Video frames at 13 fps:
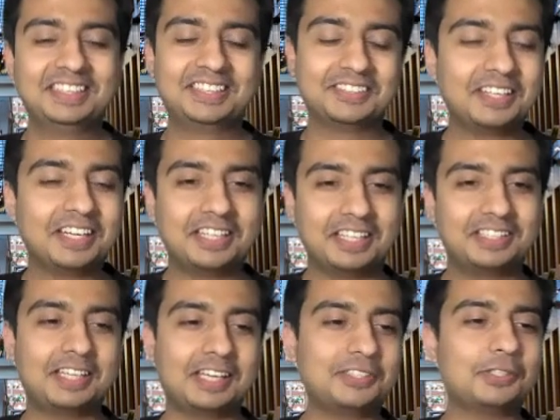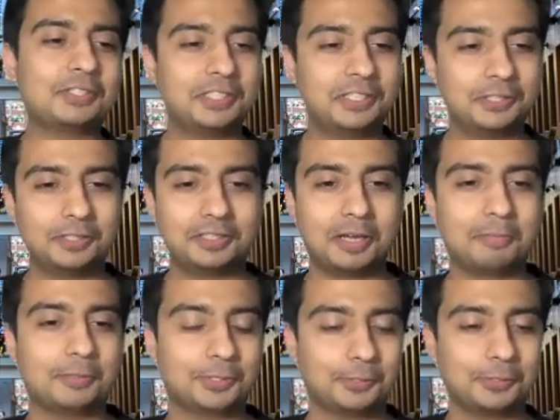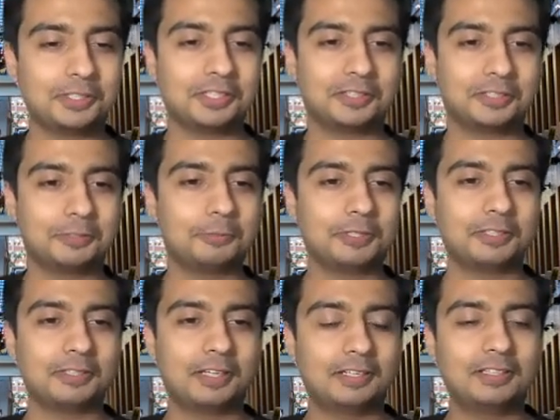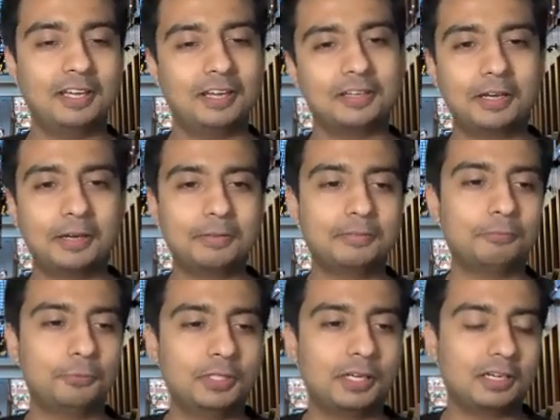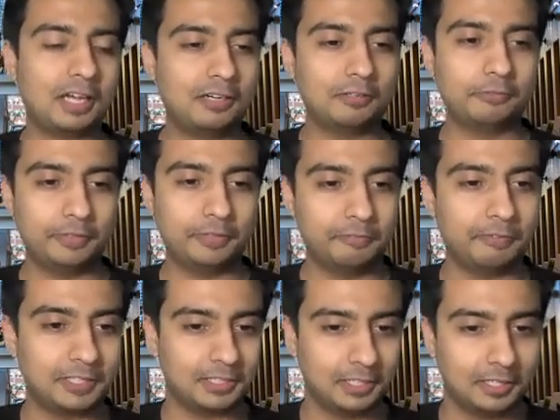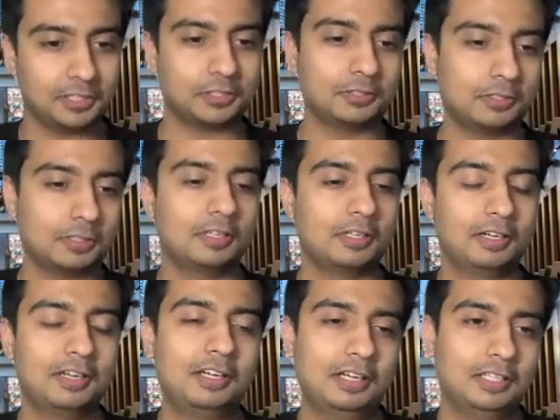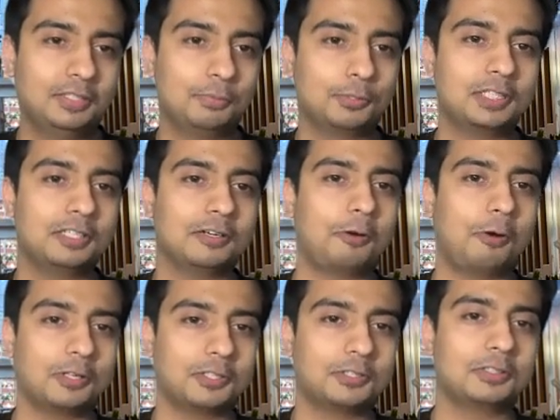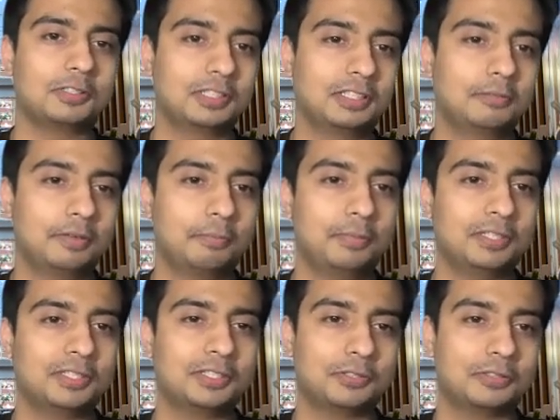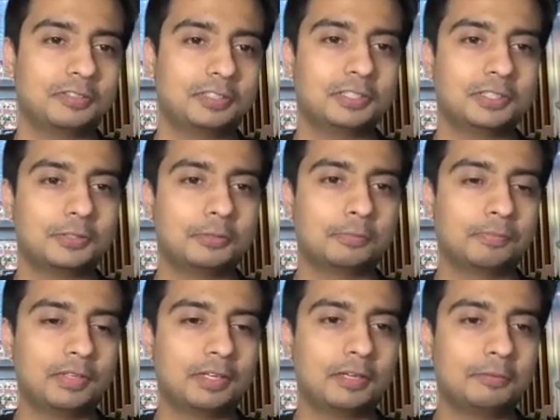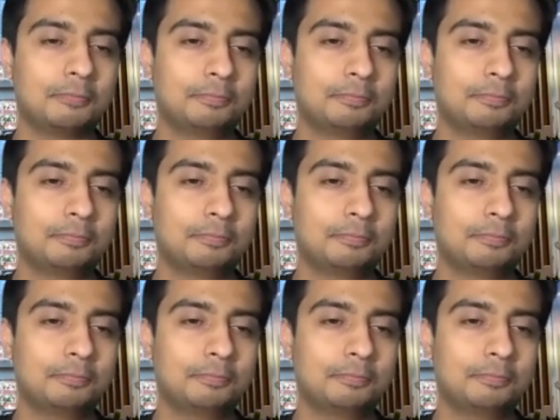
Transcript: so yeah, that's the stereotype associated with it. And yeah, I mean, we are kind of investigational. It's mostly a consult based service. So yeah.